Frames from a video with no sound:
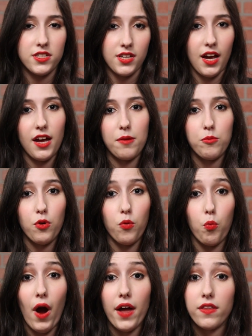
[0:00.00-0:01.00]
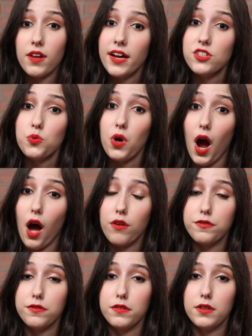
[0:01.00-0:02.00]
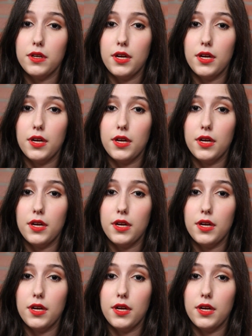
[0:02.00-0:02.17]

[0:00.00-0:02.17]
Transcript: at the time why the lights were off